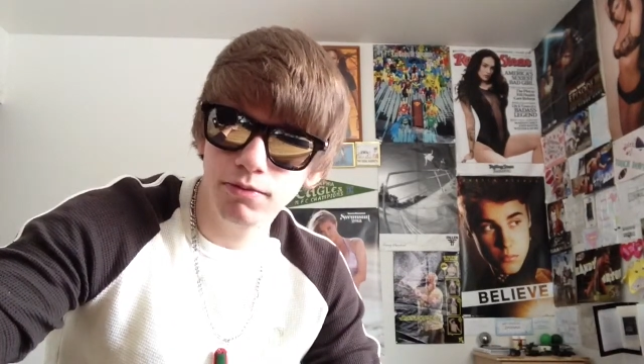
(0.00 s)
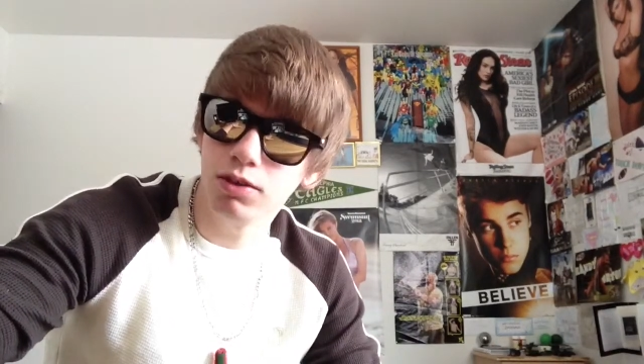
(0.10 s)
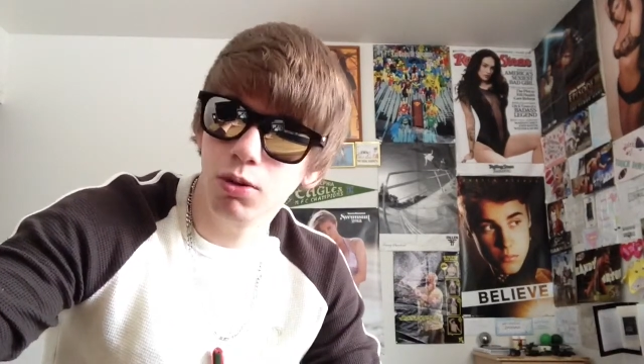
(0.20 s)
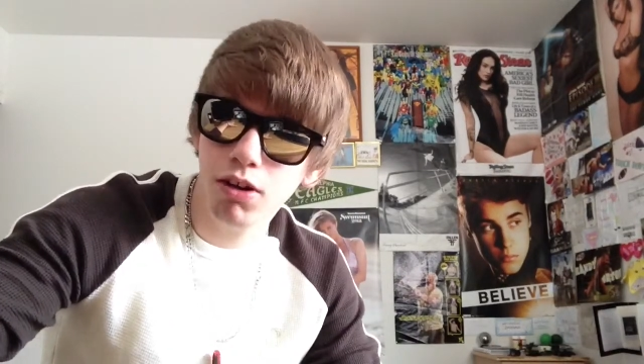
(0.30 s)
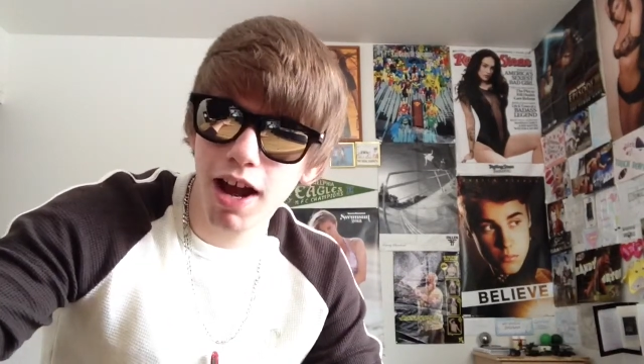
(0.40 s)

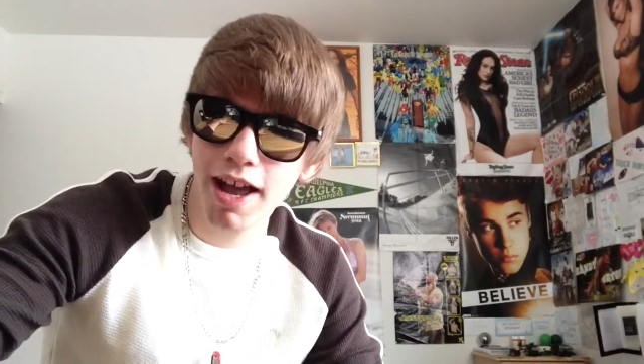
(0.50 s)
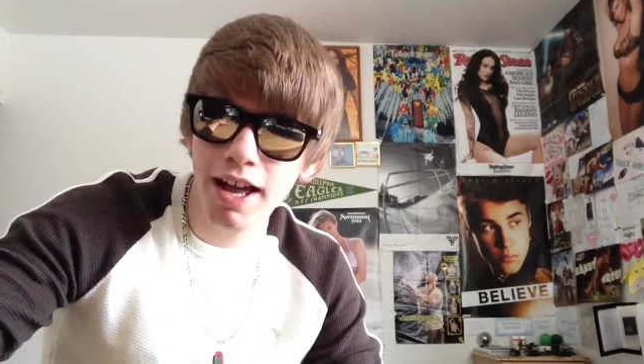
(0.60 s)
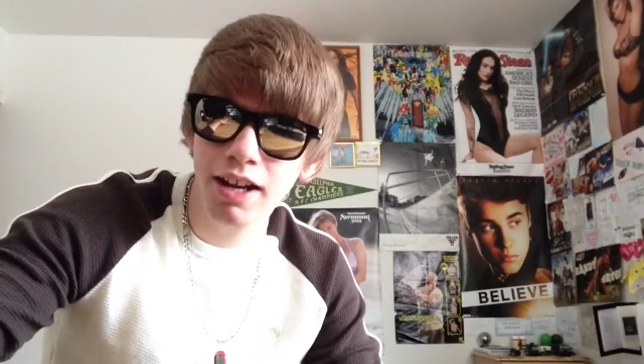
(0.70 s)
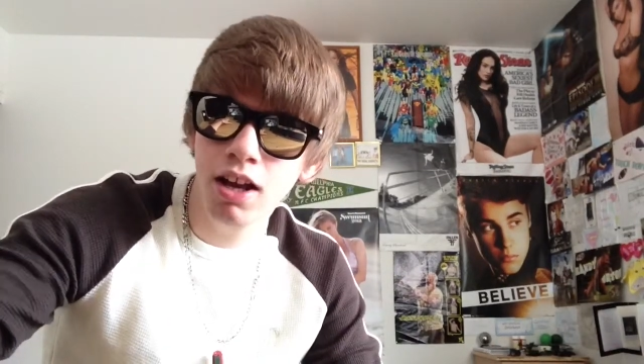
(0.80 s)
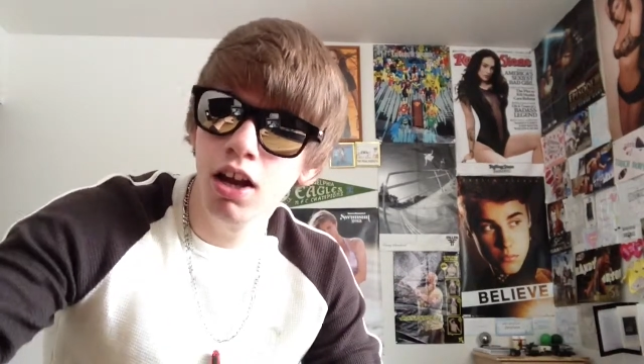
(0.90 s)
know what I
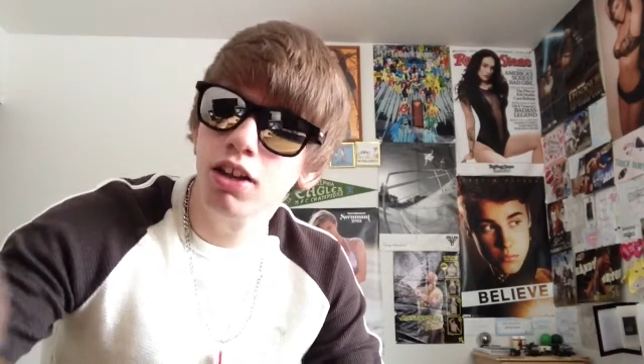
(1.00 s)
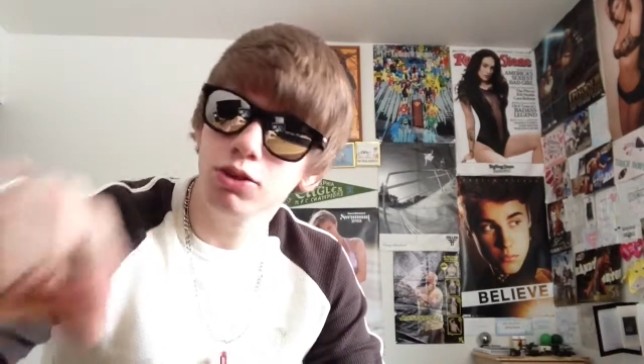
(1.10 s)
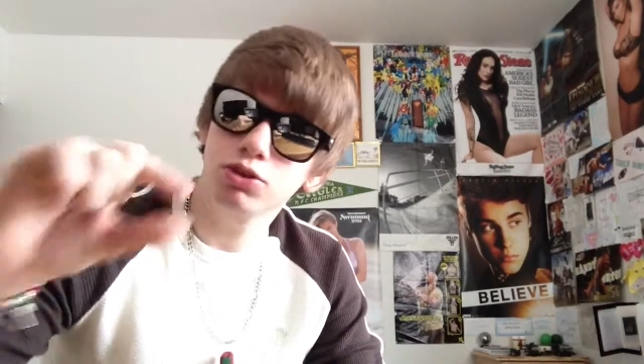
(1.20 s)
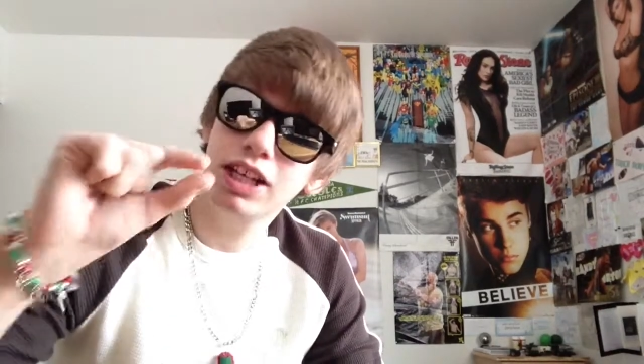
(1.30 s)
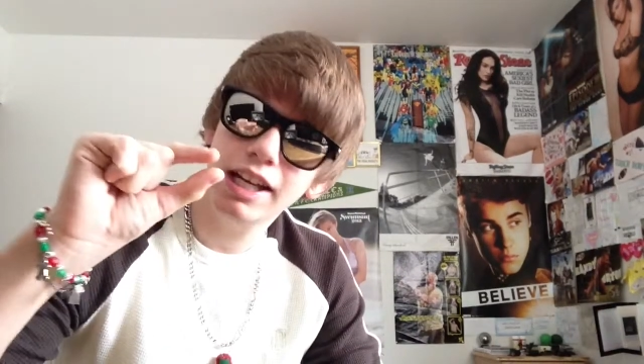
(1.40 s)
had?
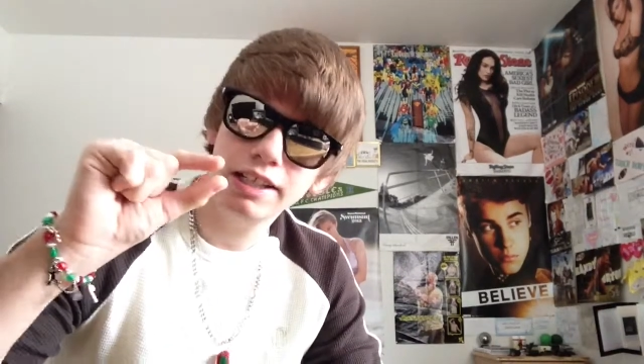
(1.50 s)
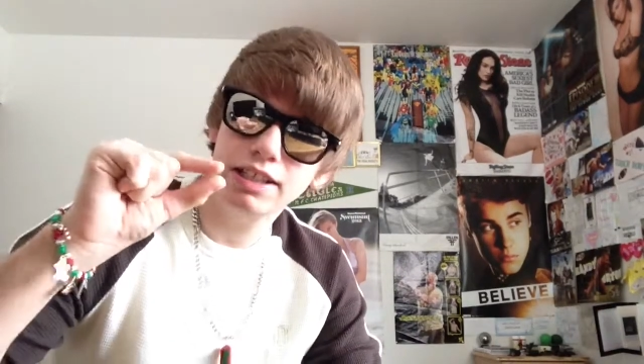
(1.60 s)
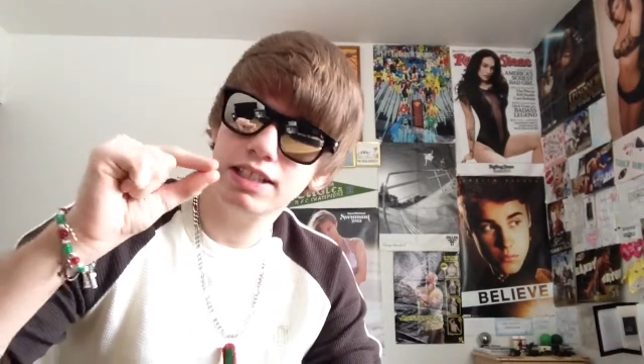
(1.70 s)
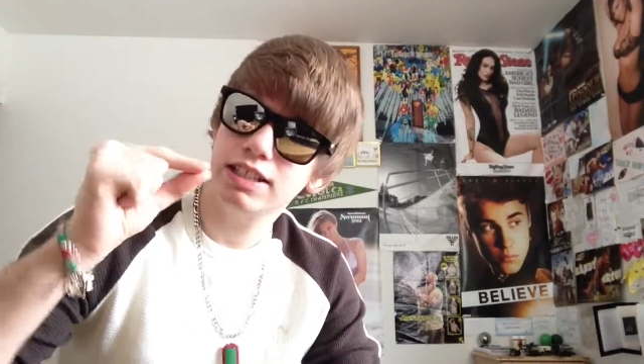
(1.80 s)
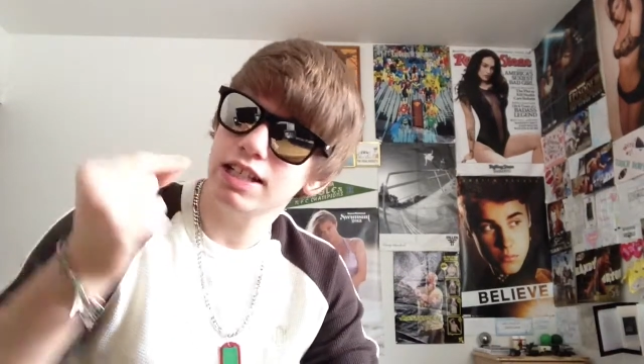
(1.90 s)
Those candy
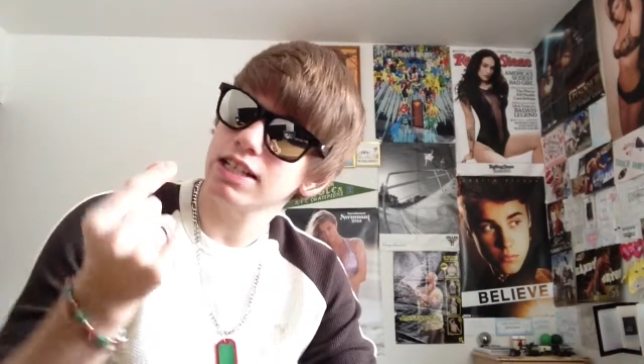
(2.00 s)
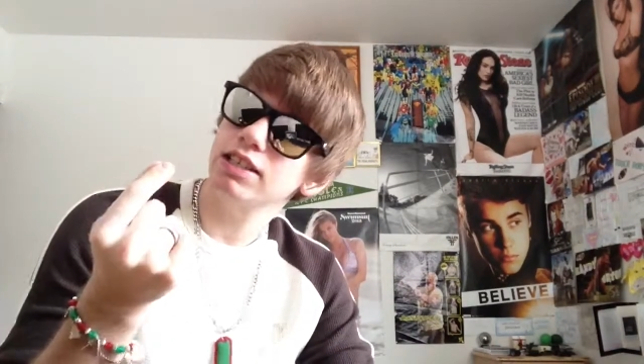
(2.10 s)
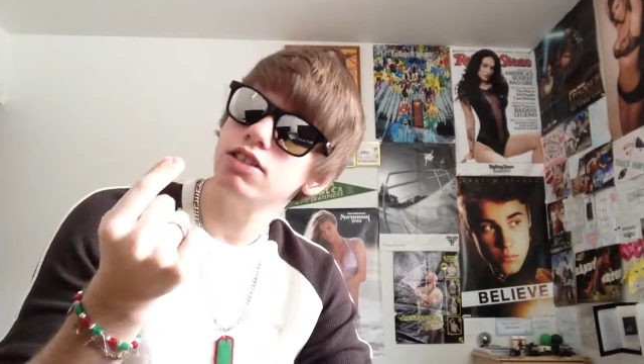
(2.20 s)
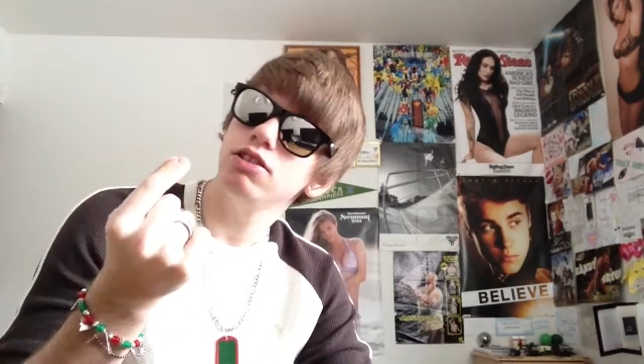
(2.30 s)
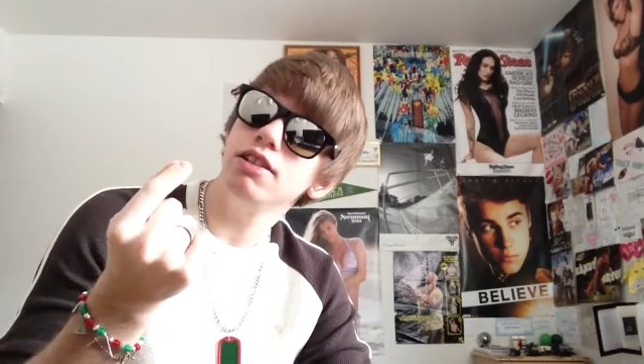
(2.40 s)

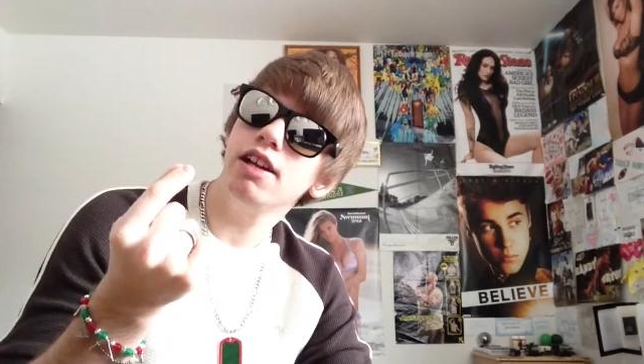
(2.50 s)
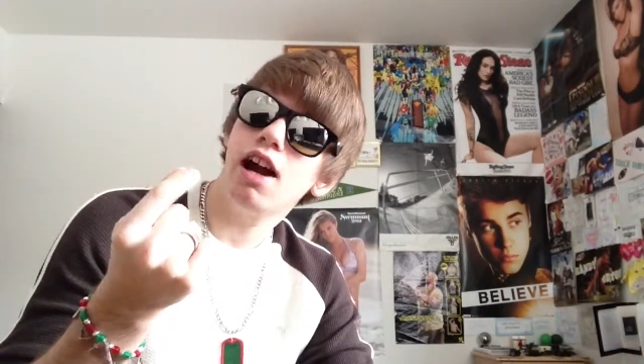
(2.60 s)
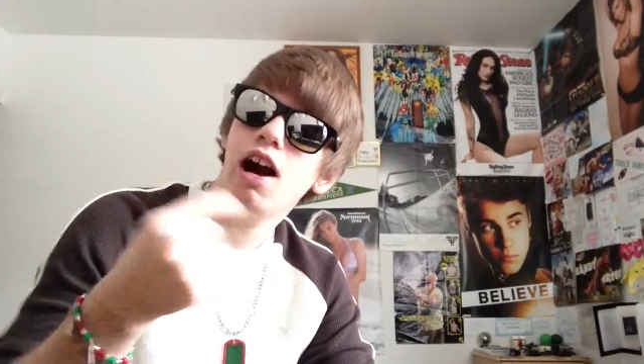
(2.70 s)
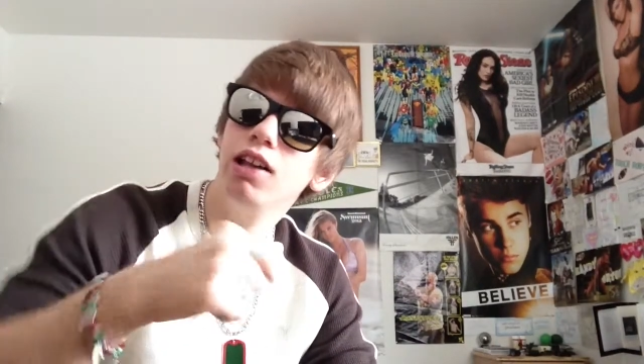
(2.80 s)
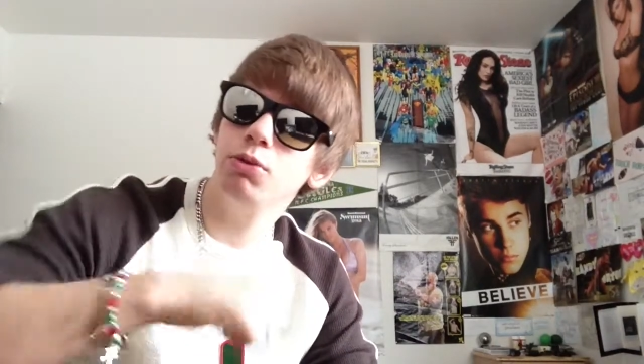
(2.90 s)
sticks you get at
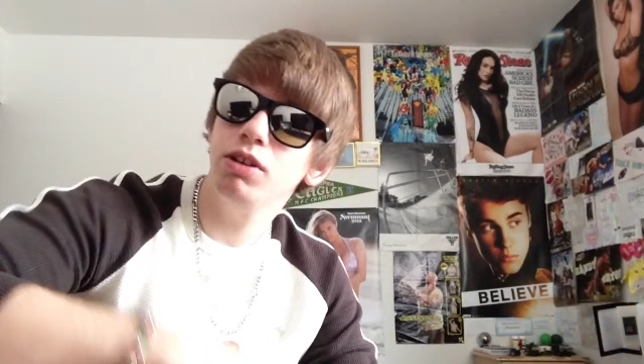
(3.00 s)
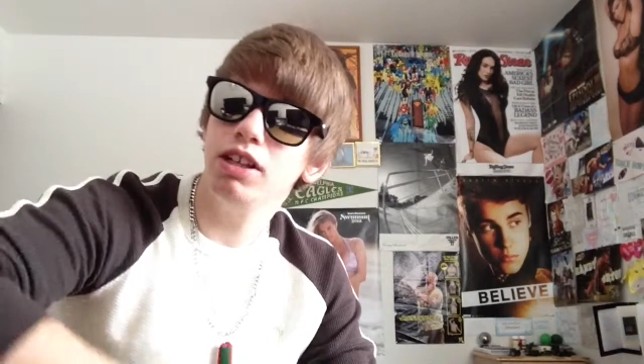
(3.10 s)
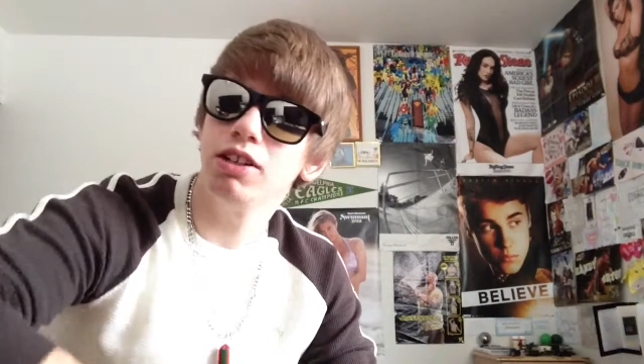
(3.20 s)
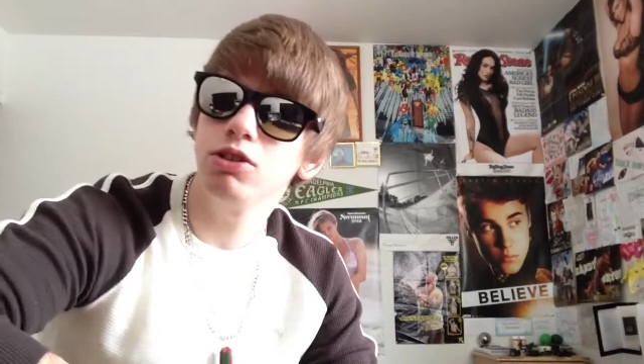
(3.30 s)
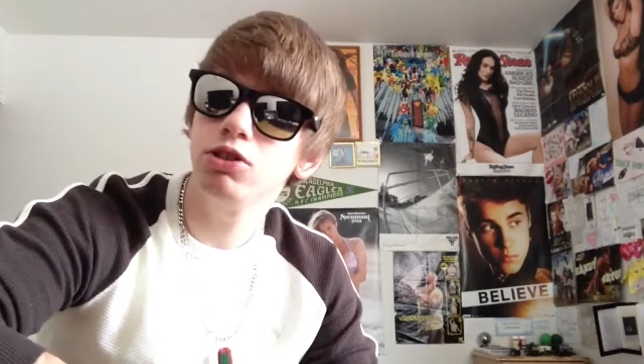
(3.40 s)

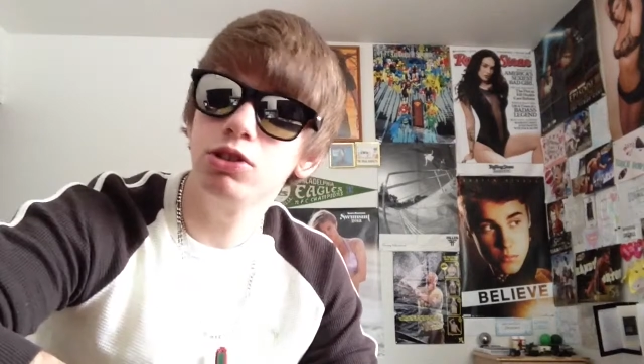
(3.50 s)
Halloween.